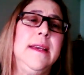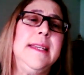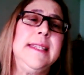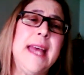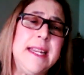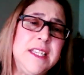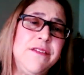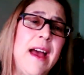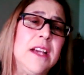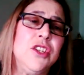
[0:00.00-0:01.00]

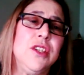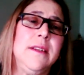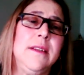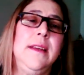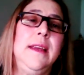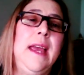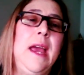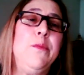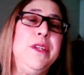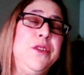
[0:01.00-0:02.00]
satisfaction,
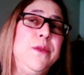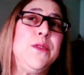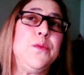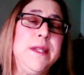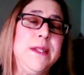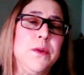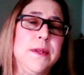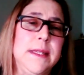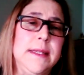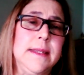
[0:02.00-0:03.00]
and reduced
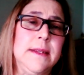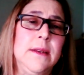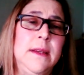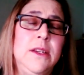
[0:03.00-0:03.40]
resources